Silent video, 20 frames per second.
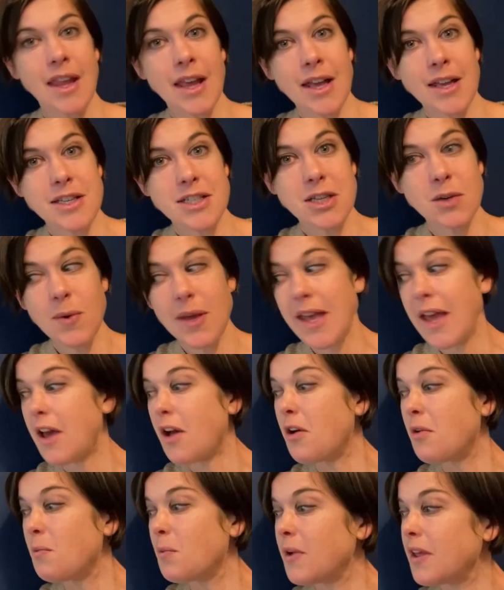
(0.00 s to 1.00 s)
Should we get
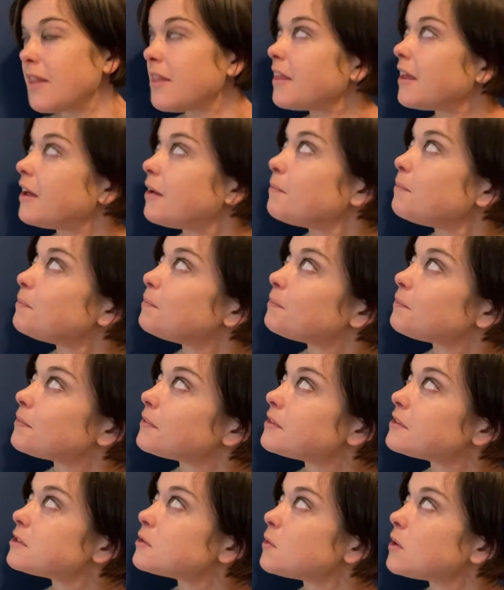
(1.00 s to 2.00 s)
on with
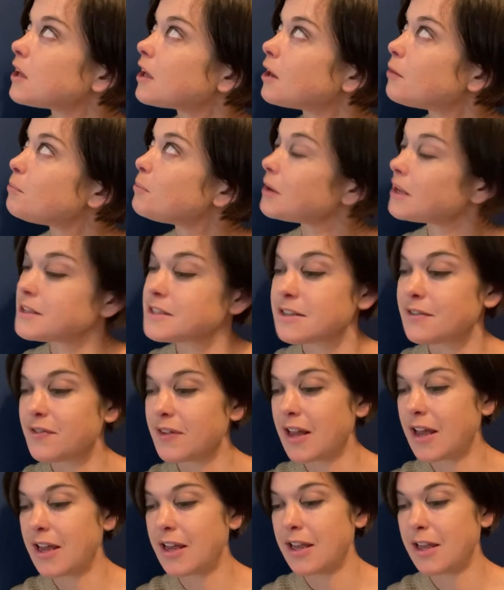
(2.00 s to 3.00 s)
doing a
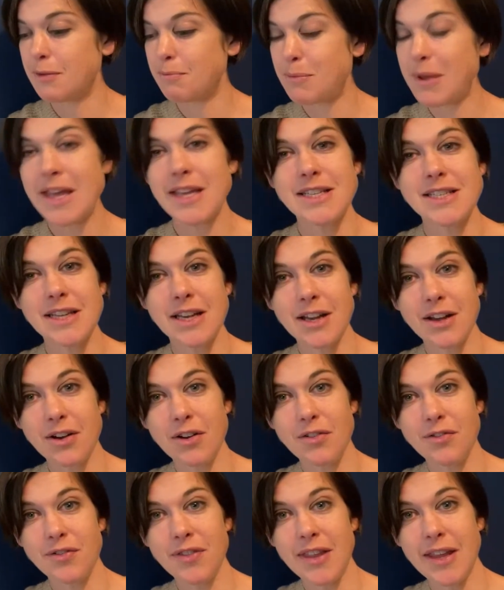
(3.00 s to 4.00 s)
butterfly picture
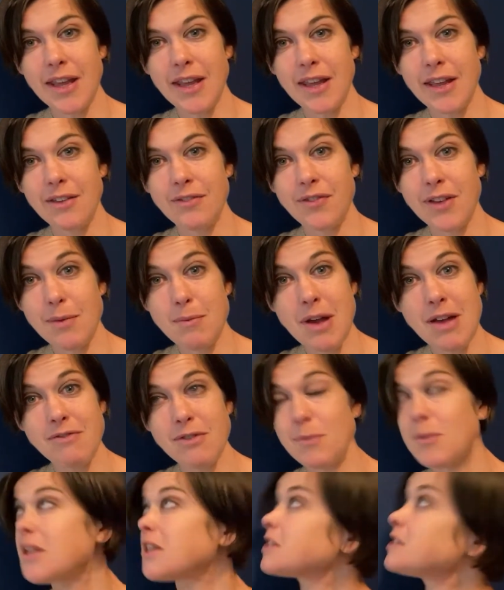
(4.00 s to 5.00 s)
of the female
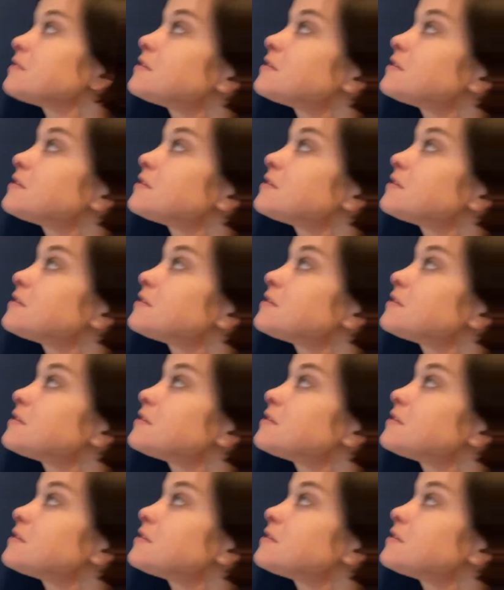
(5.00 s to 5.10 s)
reproductive